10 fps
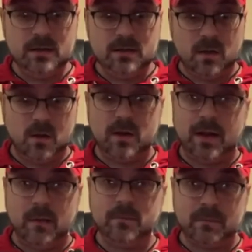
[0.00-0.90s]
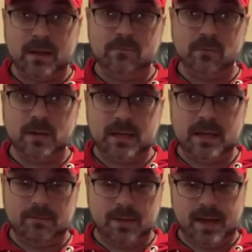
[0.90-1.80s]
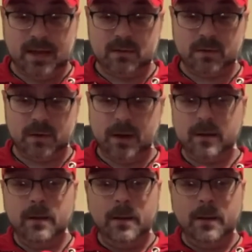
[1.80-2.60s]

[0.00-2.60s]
So it helped me really keep my hand straight.